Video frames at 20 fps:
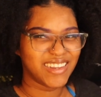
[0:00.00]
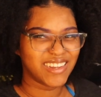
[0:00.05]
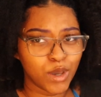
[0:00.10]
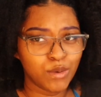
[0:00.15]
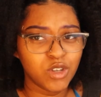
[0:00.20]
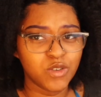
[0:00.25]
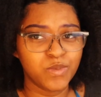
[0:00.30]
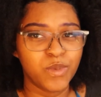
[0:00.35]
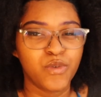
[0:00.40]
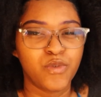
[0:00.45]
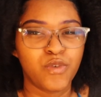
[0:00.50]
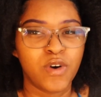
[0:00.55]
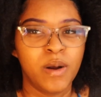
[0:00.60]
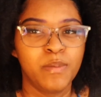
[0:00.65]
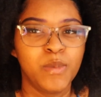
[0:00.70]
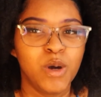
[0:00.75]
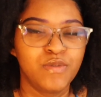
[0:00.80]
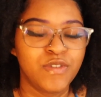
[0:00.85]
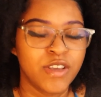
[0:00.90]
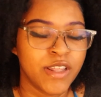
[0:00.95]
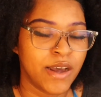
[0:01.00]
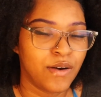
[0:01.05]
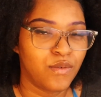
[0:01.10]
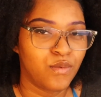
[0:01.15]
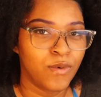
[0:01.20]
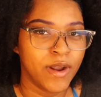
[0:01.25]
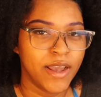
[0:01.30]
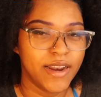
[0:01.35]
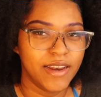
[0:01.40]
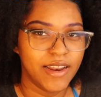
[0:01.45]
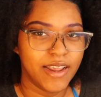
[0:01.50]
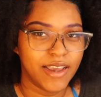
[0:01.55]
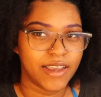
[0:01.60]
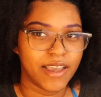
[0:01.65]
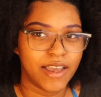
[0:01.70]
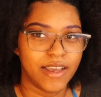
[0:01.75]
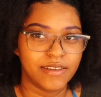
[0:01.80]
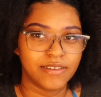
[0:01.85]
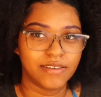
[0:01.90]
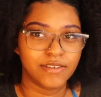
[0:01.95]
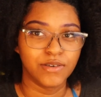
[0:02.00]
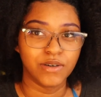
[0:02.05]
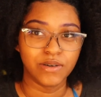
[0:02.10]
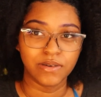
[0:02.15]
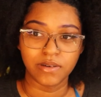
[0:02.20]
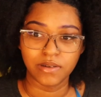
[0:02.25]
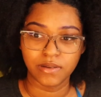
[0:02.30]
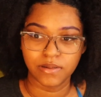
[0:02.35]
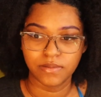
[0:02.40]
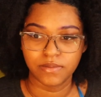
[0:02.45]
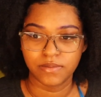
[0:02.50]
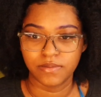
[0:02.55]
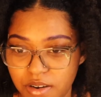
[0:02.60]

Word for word: It was before I moved to that school.